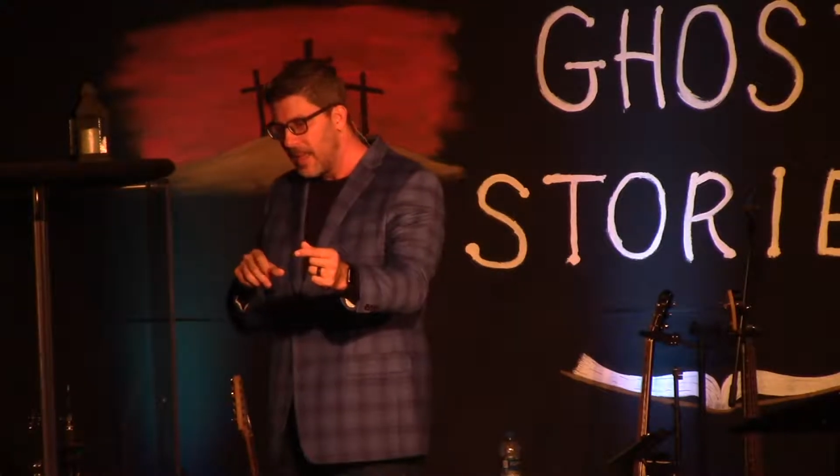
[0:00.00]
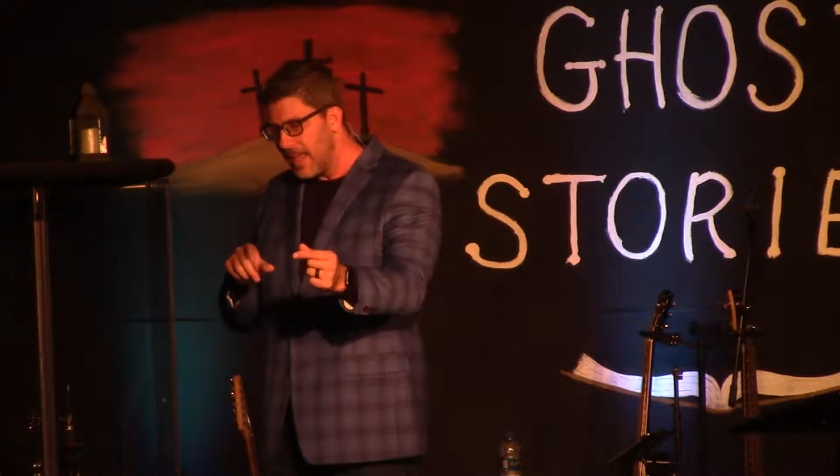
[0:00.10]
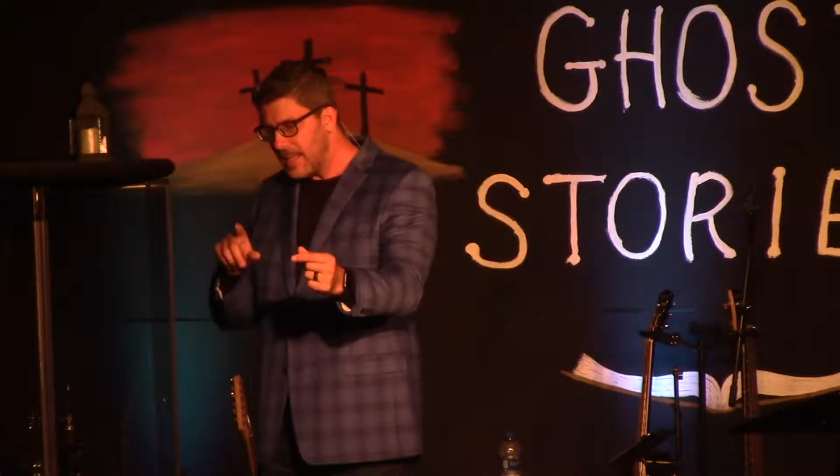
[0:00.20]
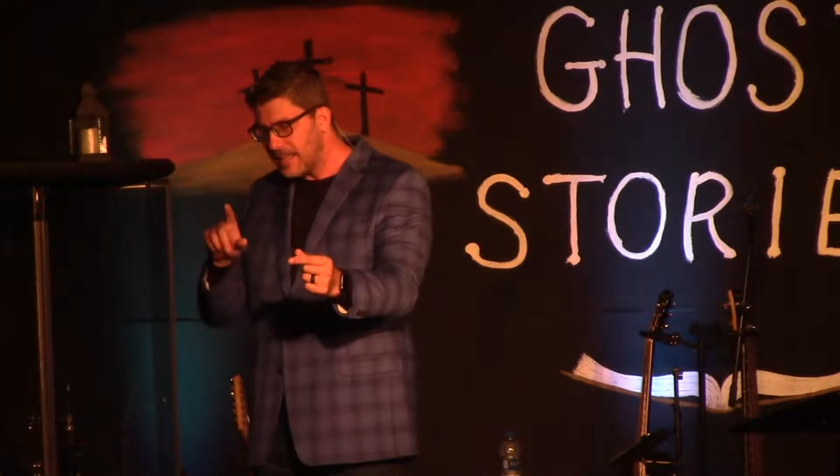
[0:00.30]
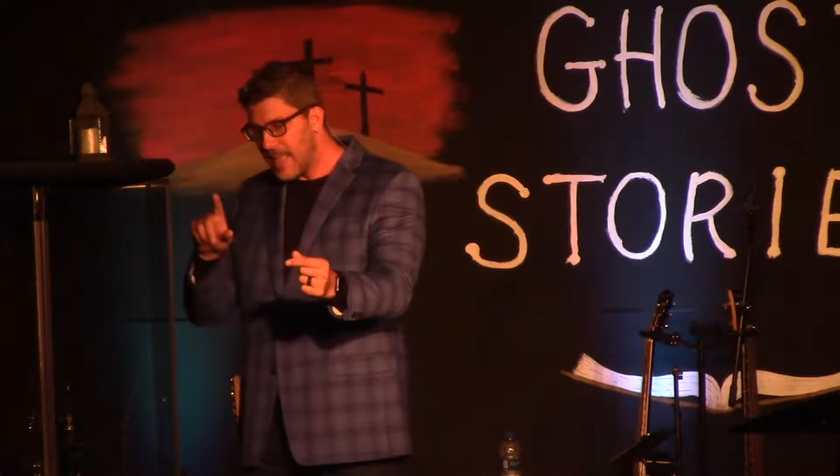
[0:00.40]

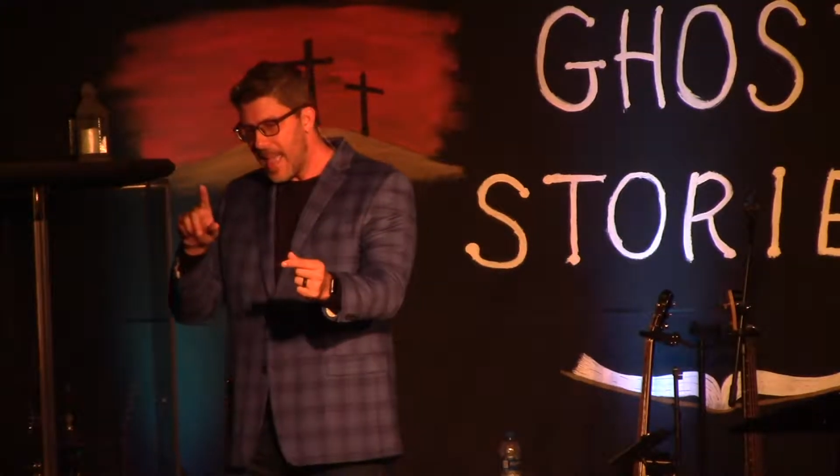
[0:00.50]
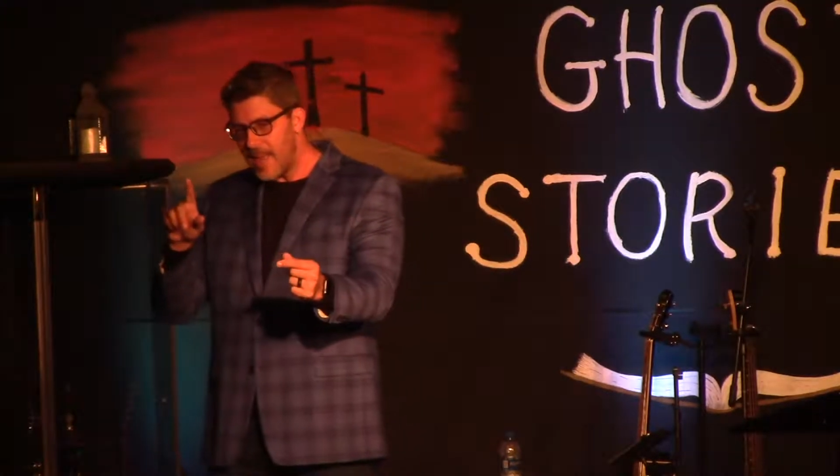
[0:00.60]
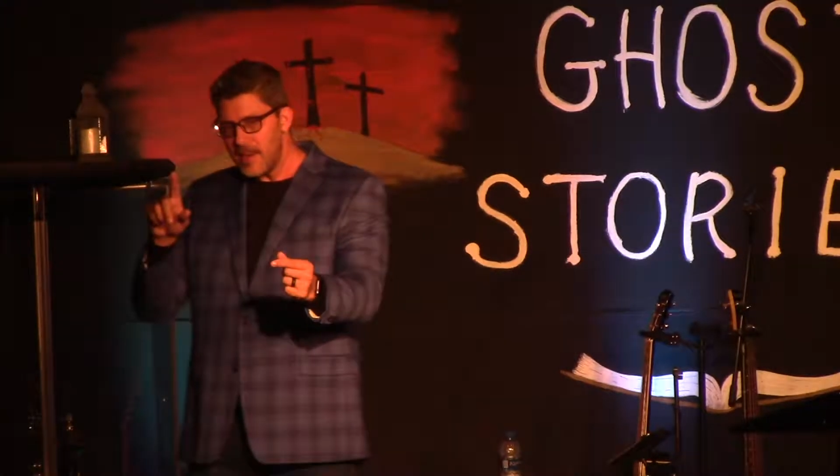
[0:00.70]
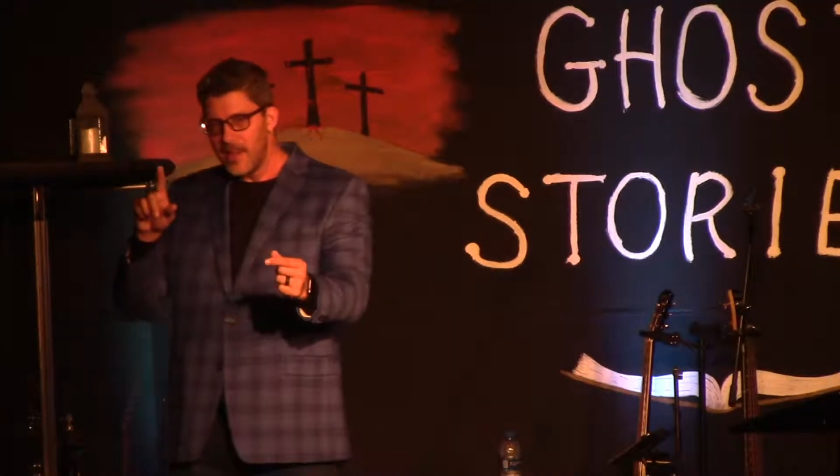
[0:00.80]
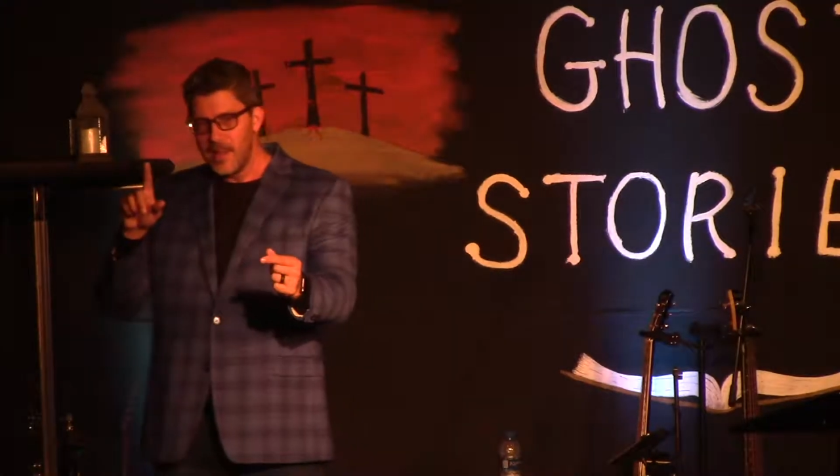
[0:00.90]
is
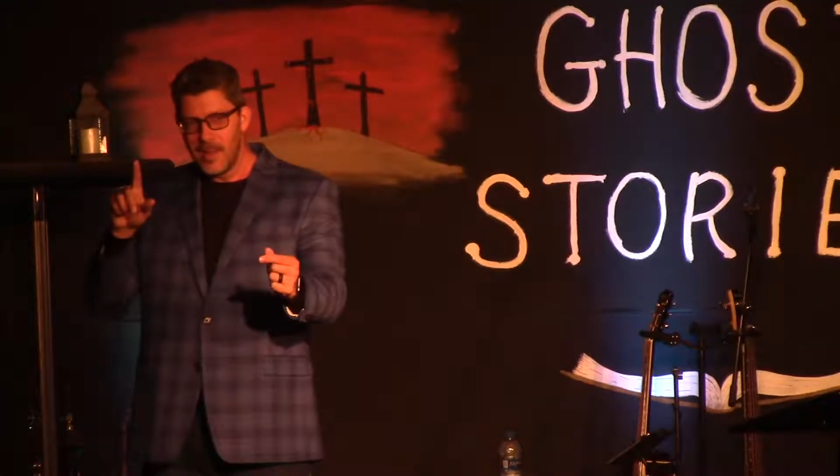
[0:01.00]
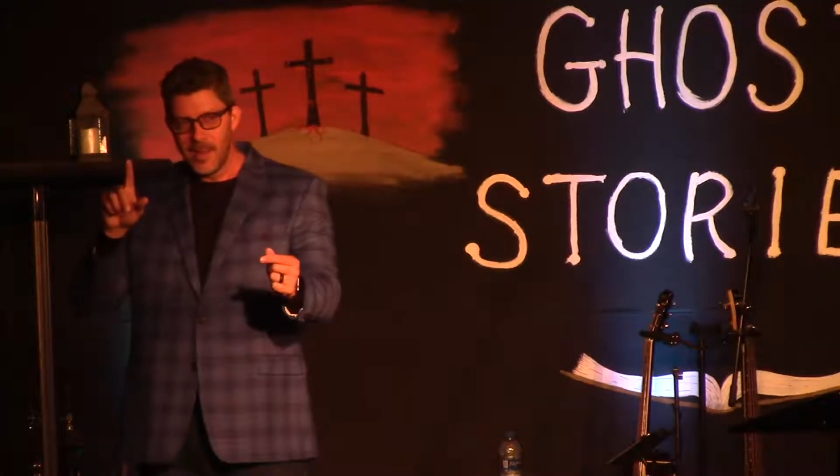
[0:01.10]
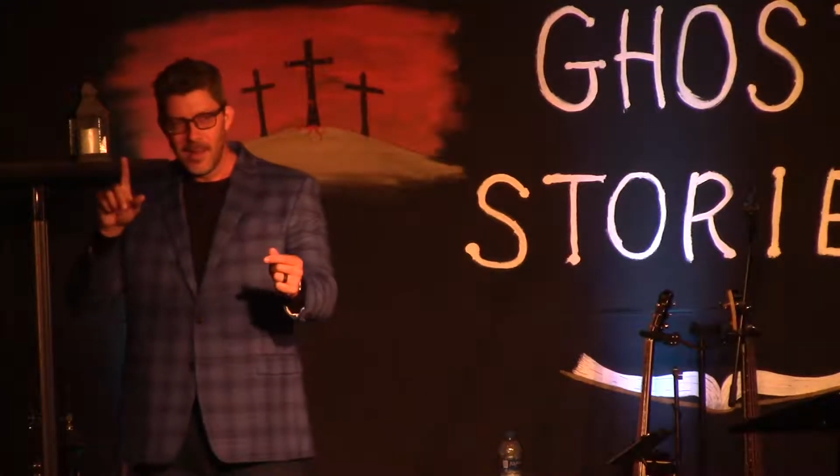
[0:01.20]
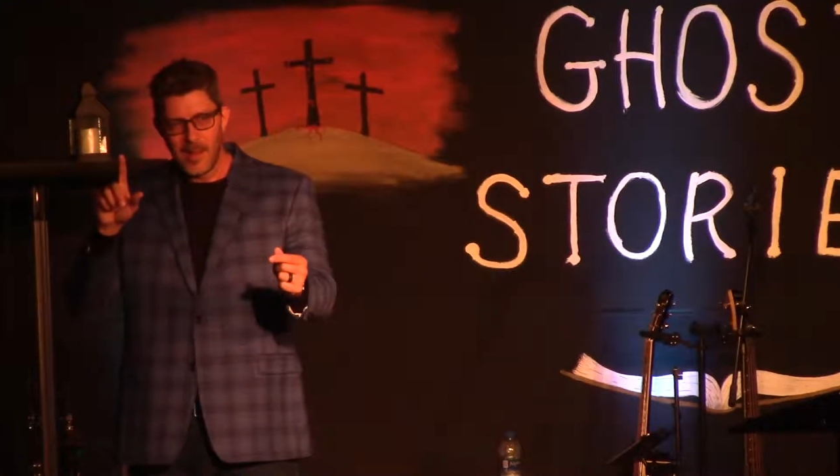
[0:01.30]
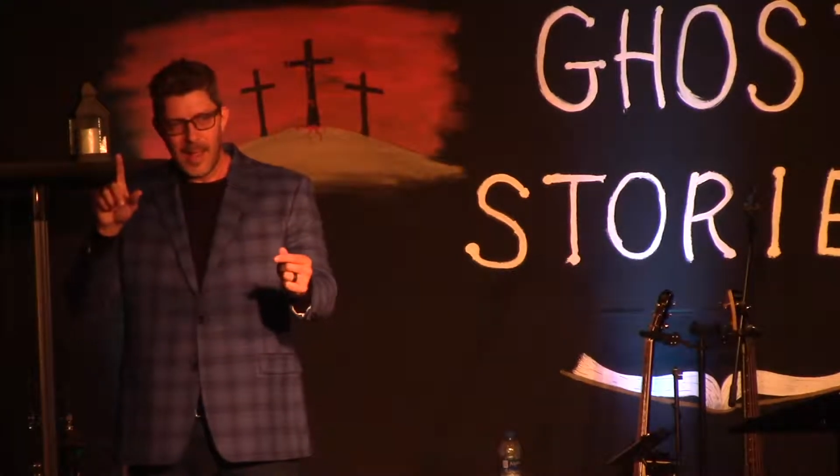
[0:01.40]
that
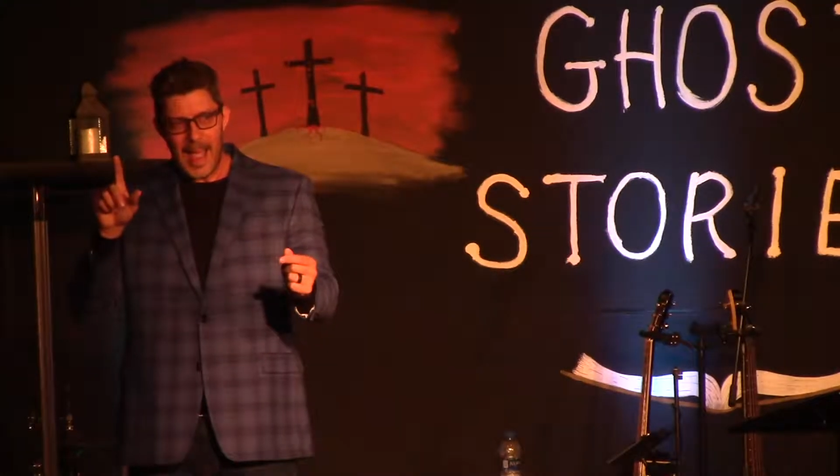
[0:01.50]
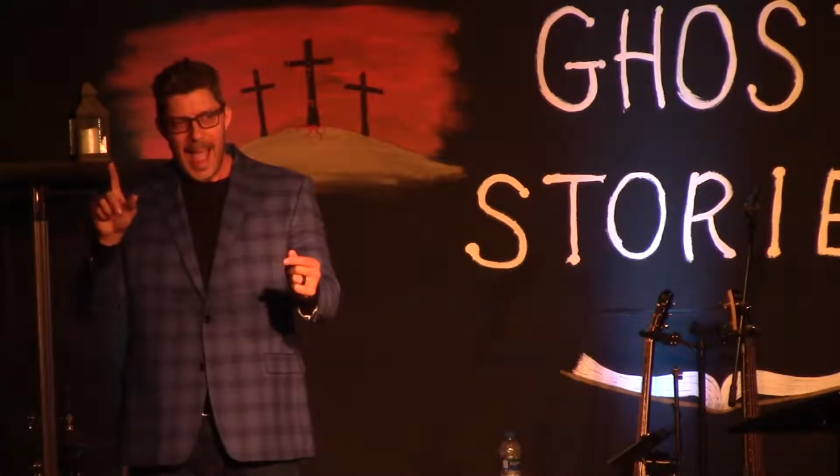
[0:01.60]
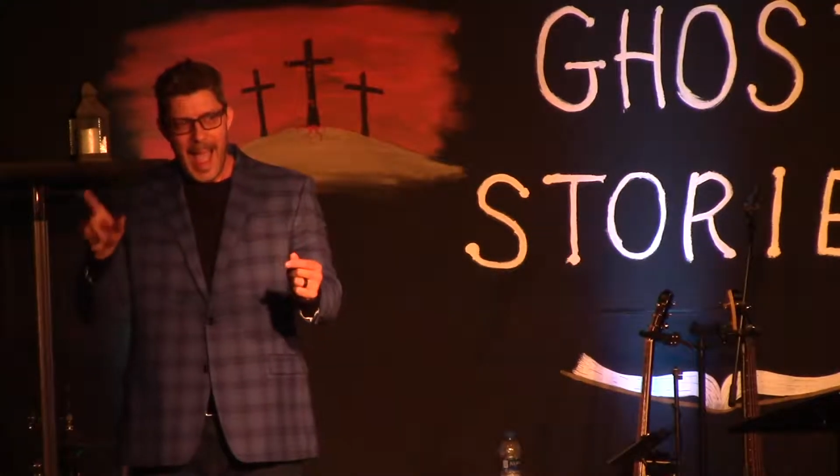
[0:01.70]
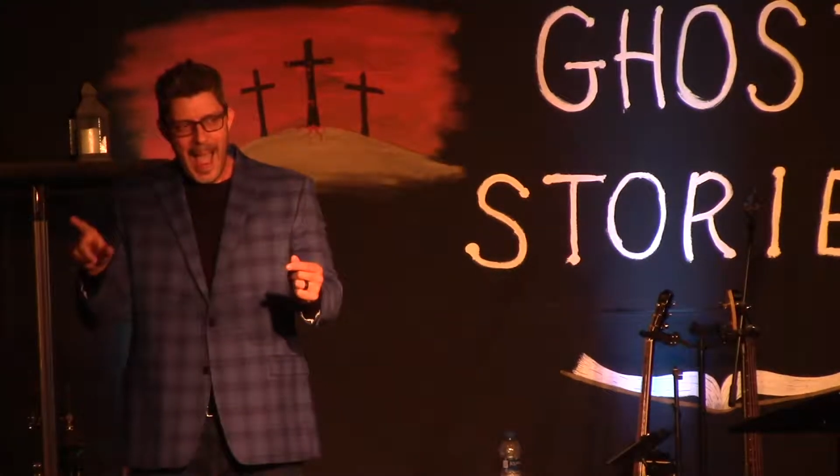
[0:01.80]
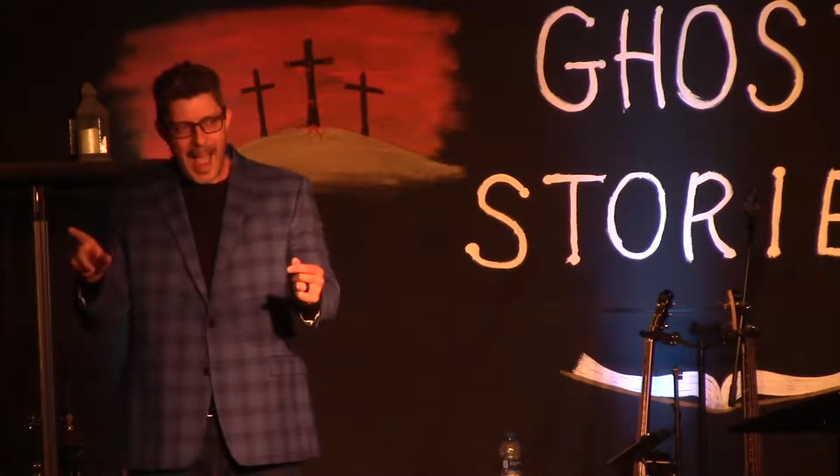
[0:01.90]

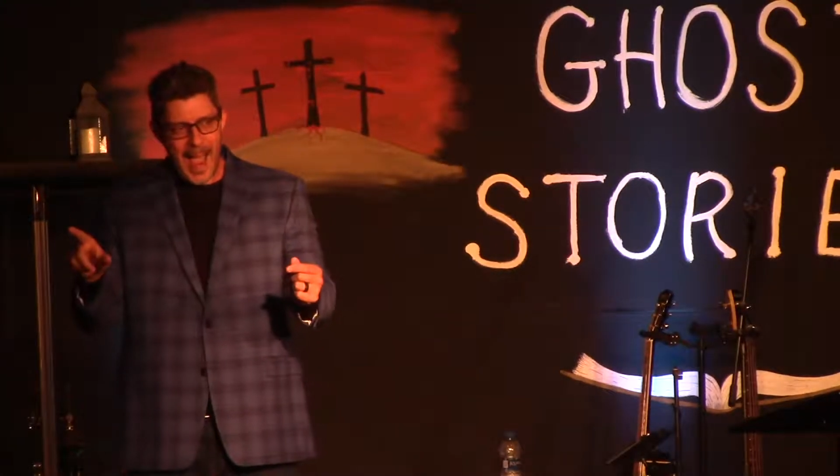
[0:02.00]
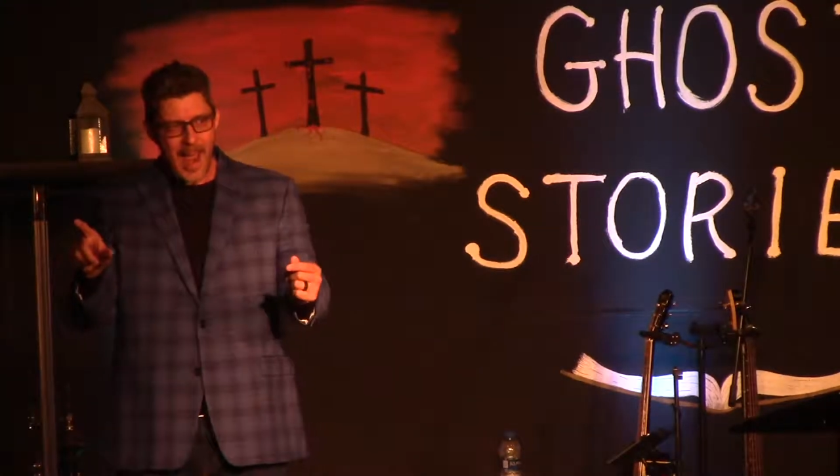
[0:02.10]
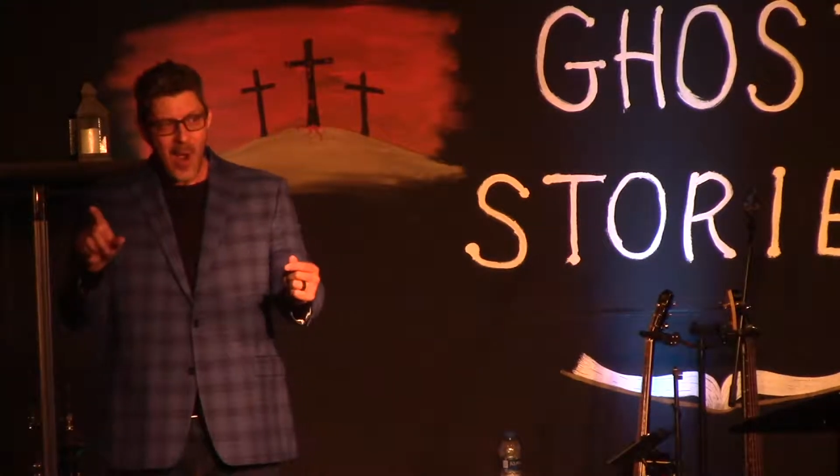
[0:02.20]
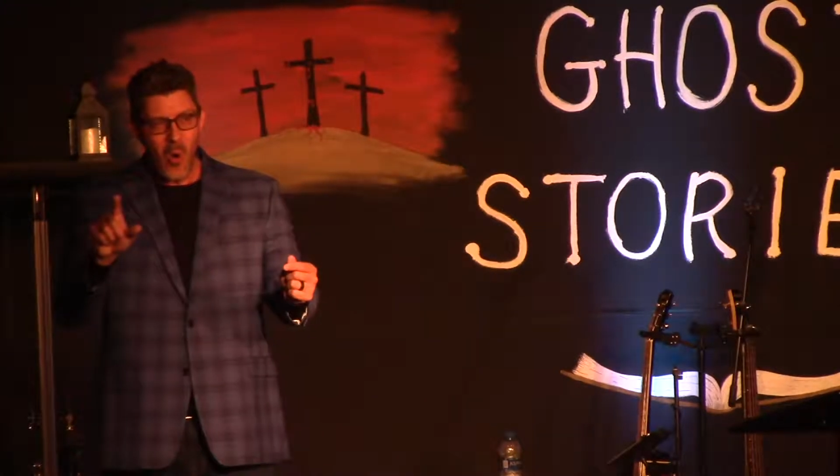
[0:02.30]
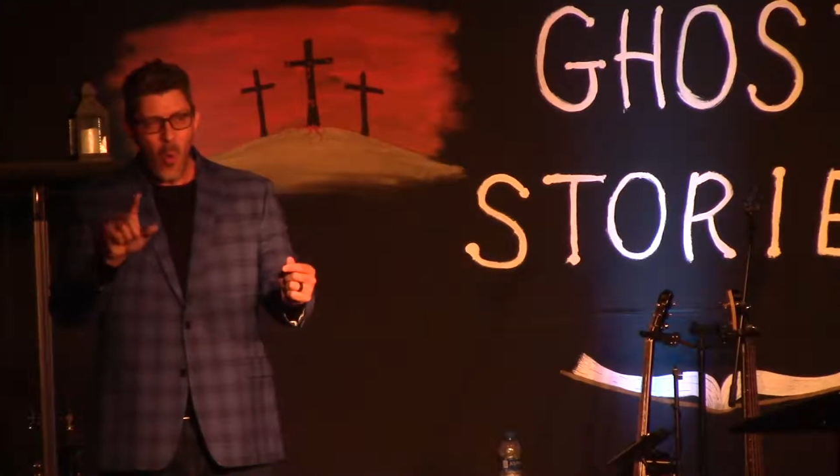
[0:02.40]
I